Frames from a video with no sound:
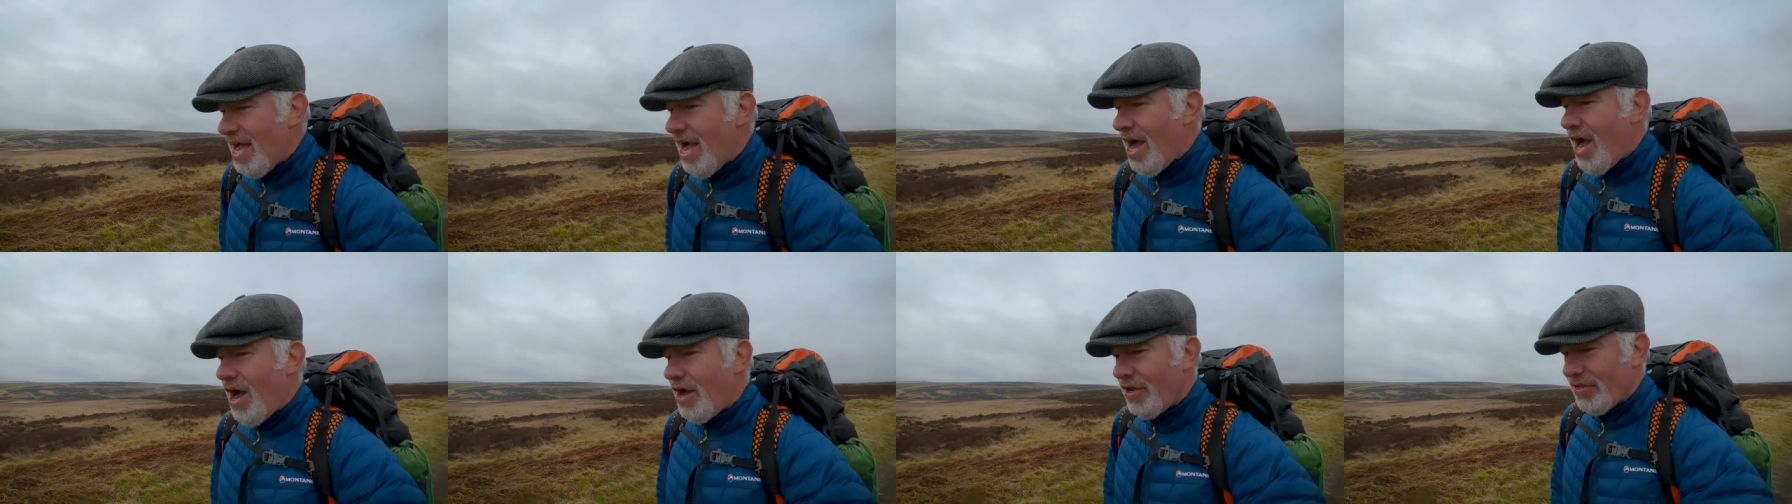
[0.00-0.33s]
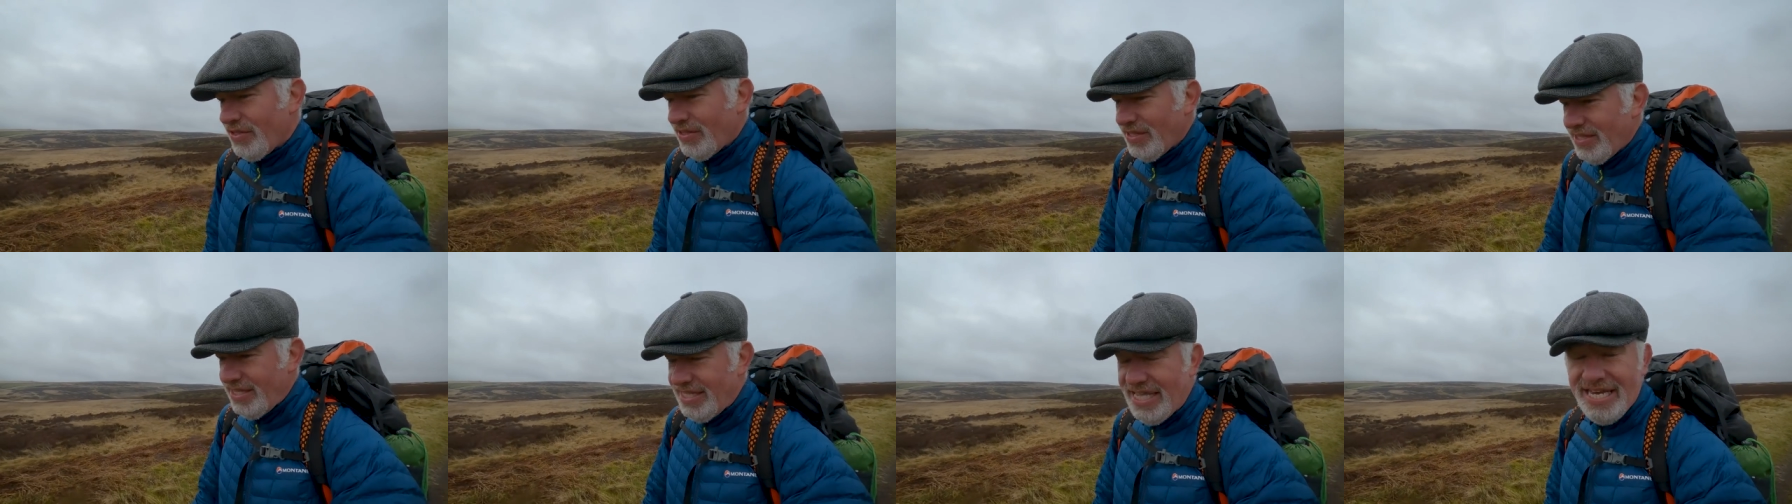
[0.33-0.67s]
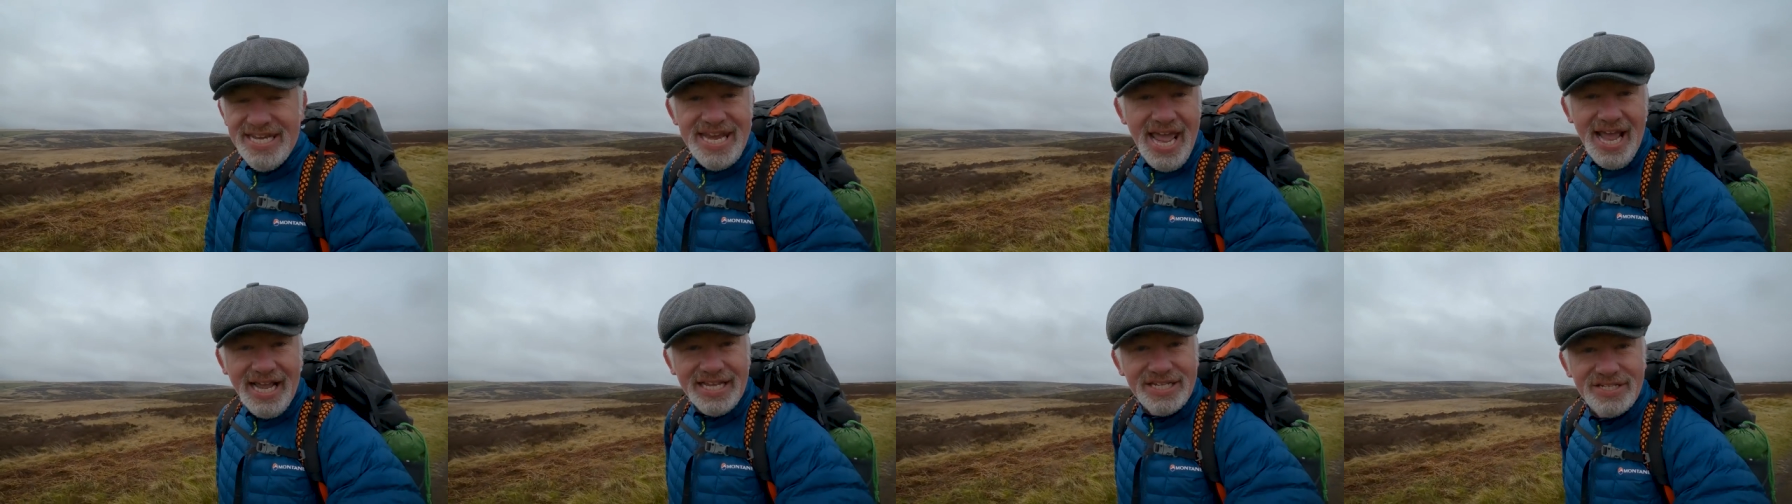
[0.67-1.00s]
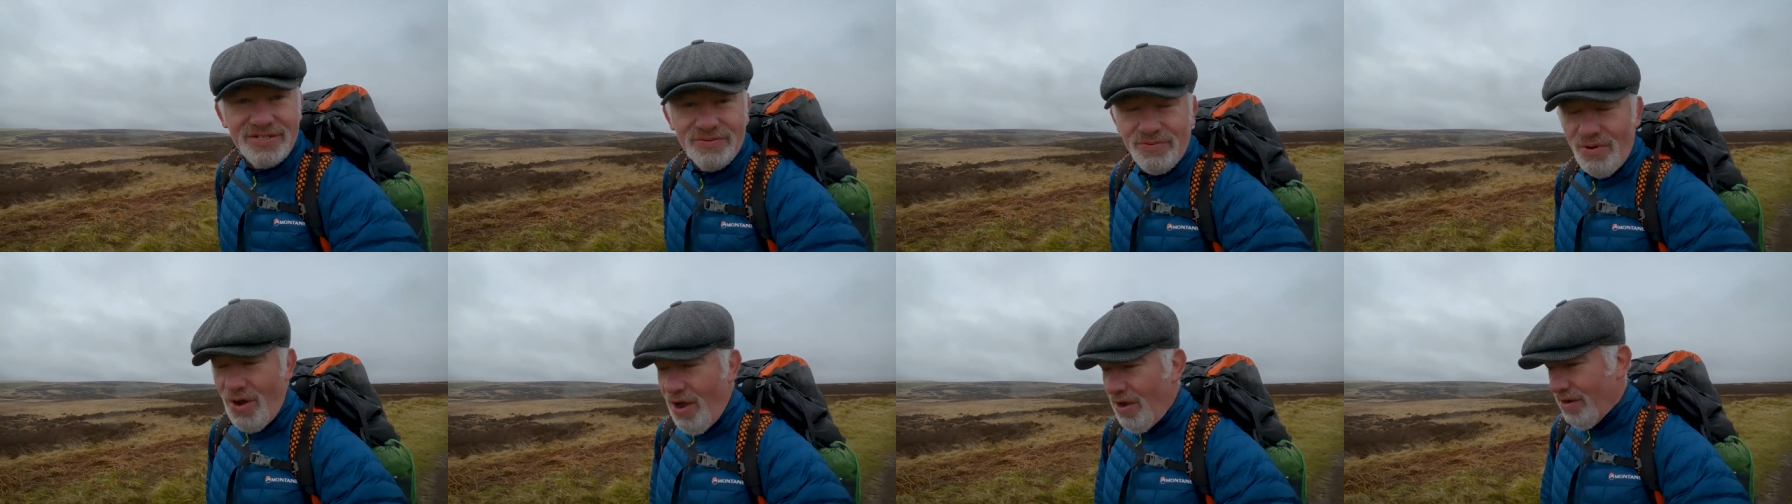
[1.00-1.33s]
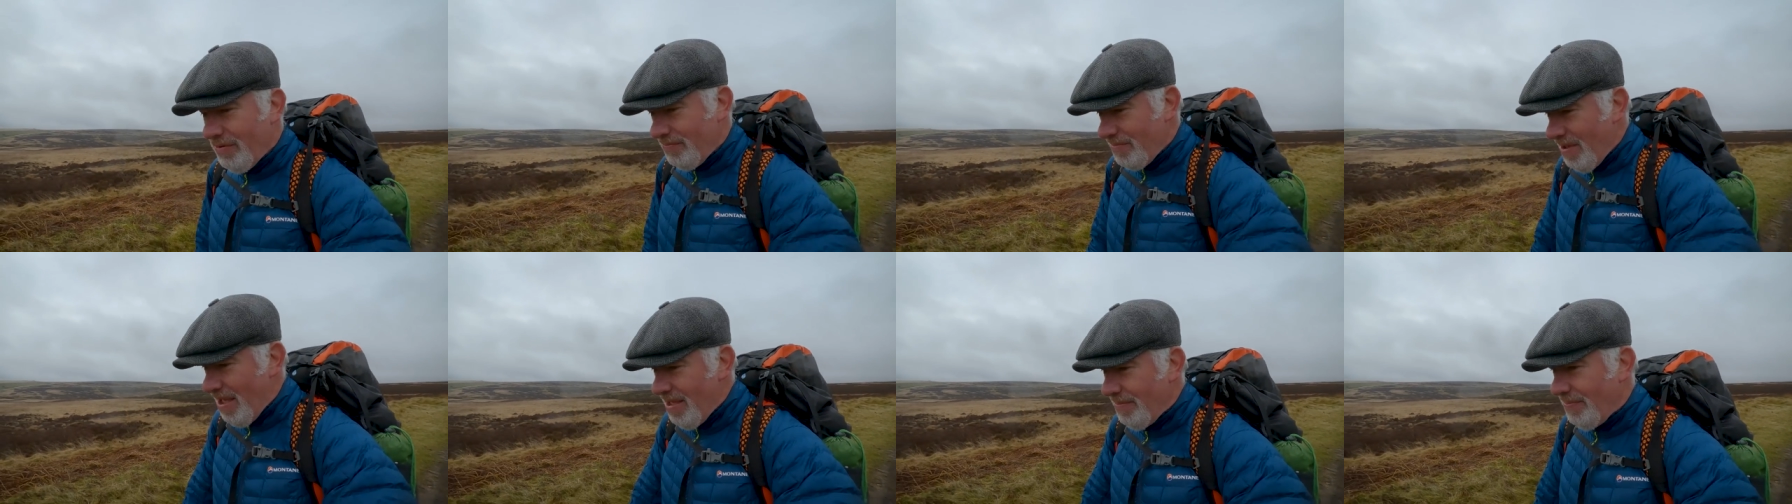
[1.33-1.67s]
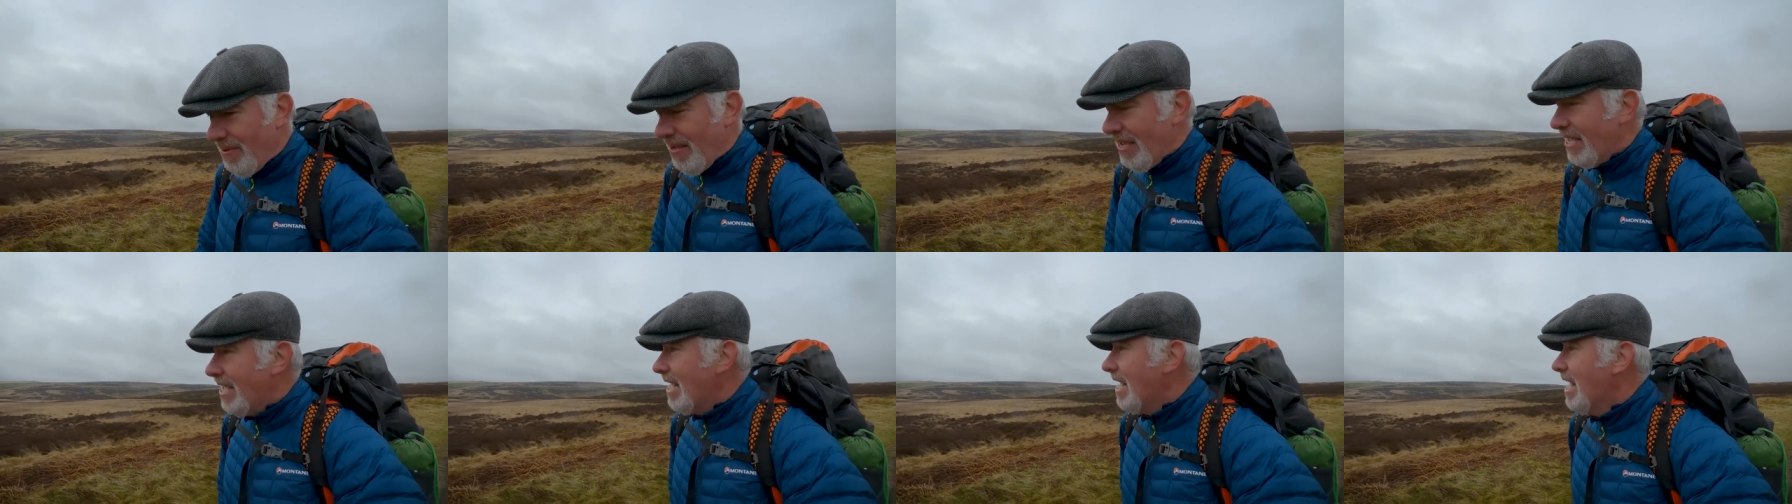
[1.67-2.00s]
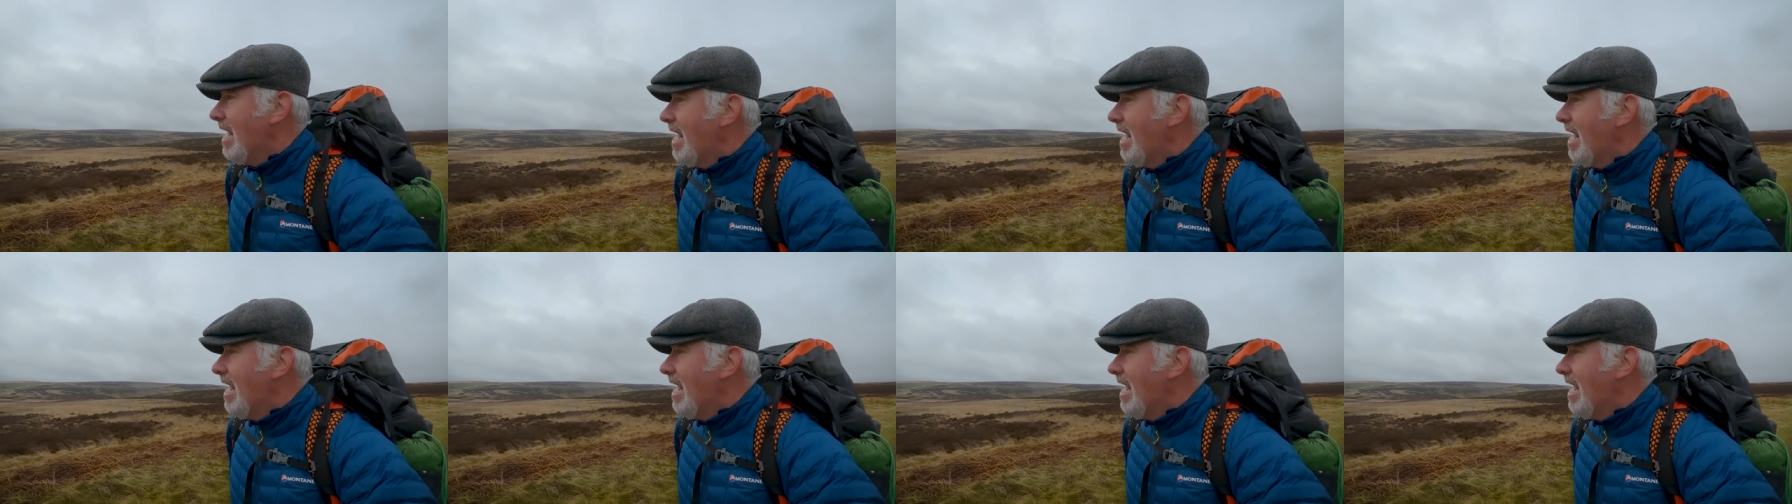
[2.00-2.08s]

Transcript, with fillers: on the next one, maybe.